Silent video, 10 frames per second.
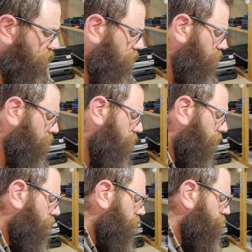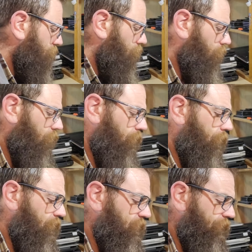you made a decent little
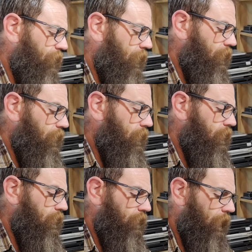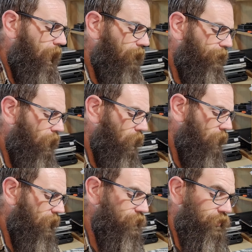budget-friendly microphone,
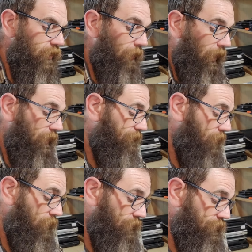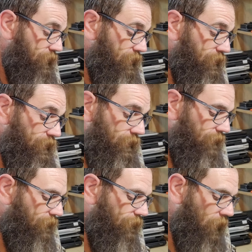HD microphone it says,
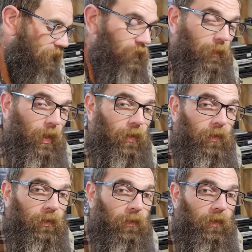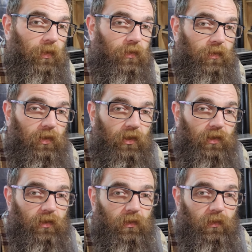for everybody to get,
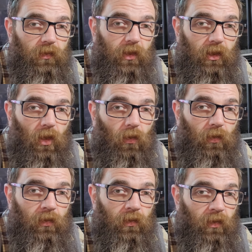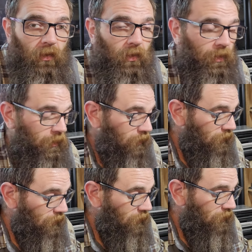get going.
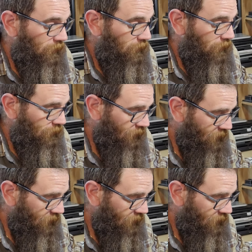I think